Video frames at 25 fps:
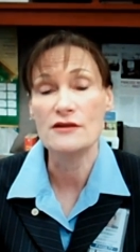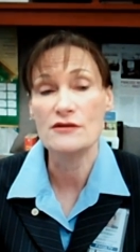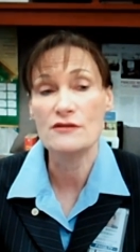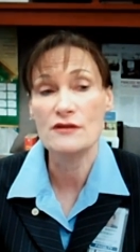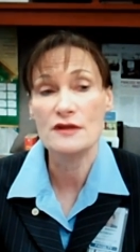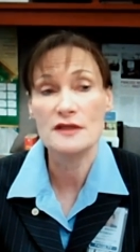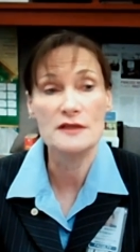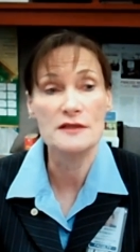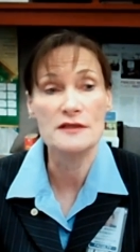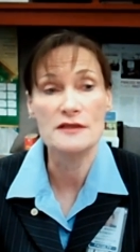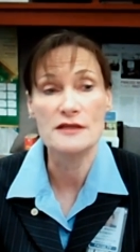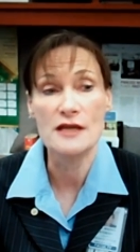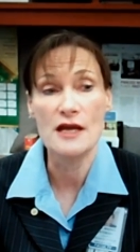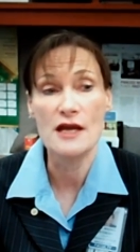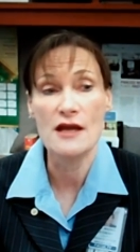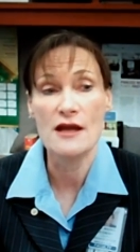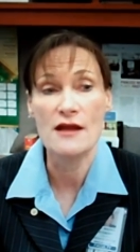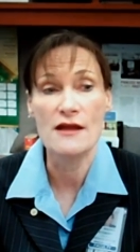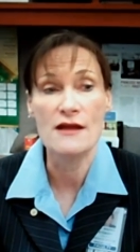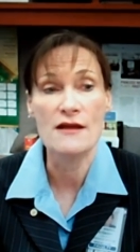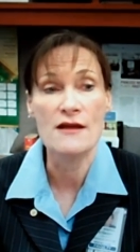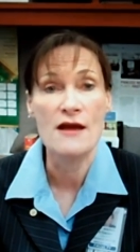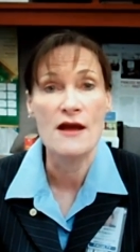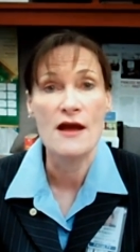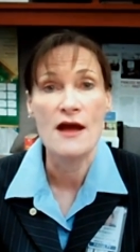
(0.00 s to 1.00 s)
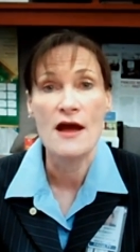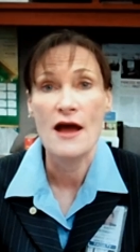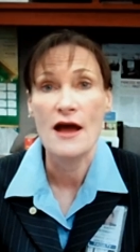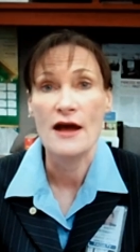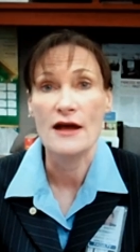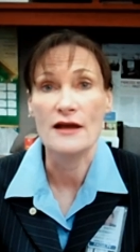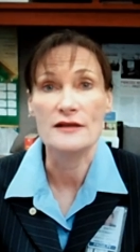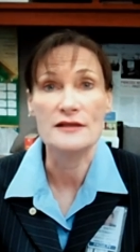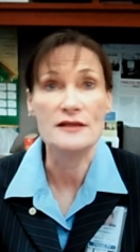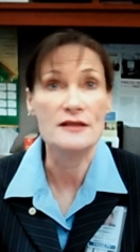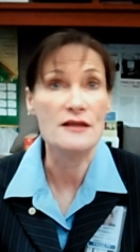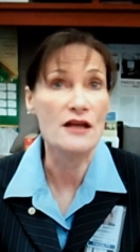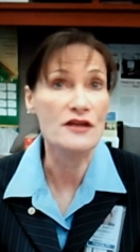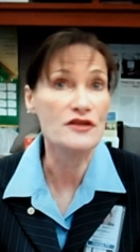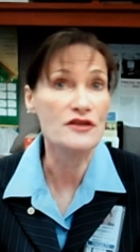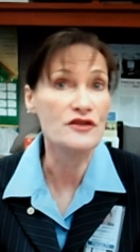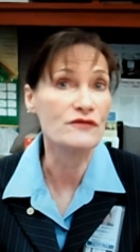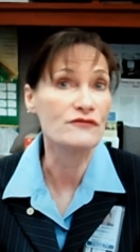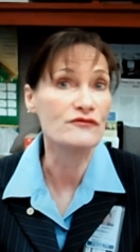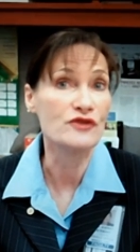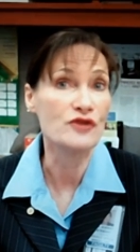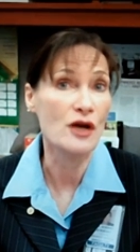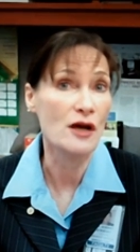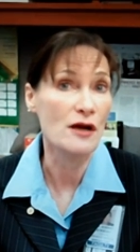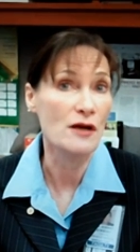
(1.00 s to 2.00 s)
The USDA has lots
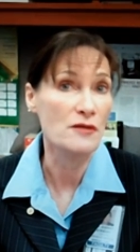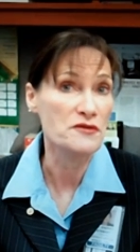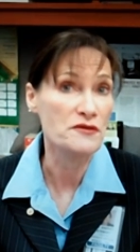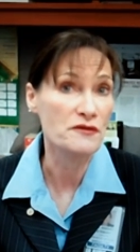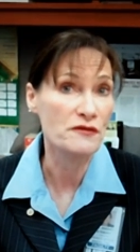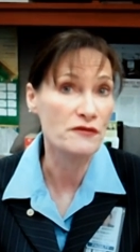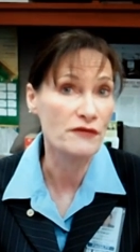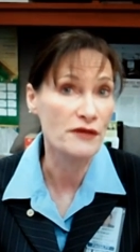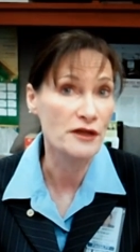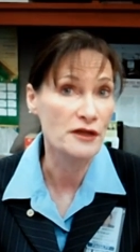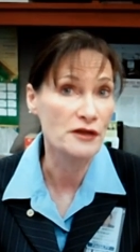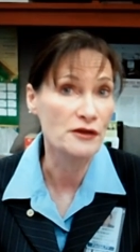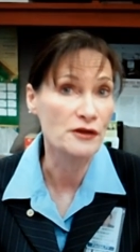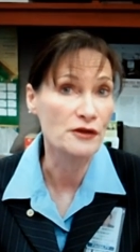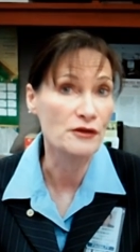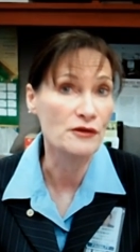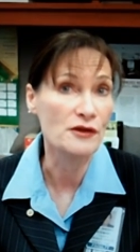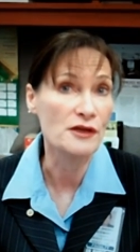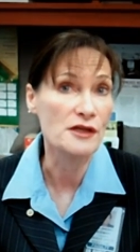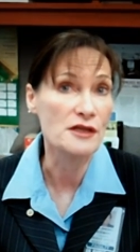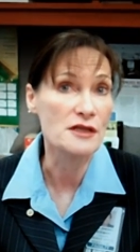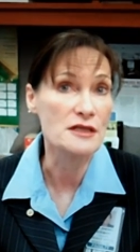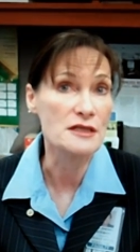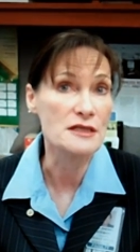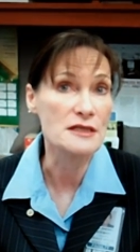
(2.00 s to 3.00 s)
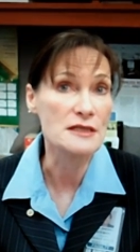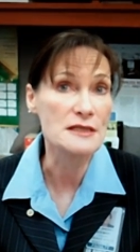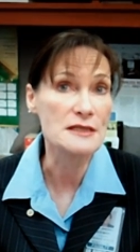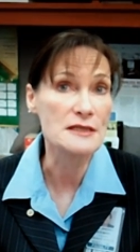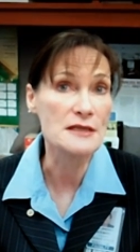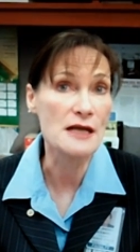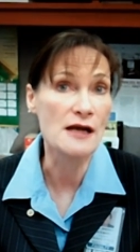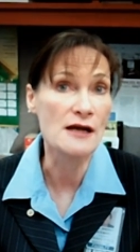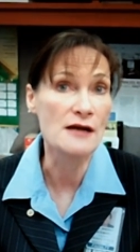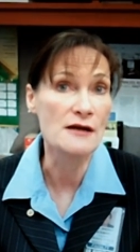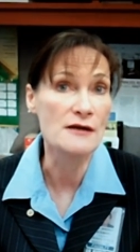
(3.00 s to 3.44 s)
of jobs for veterinarians,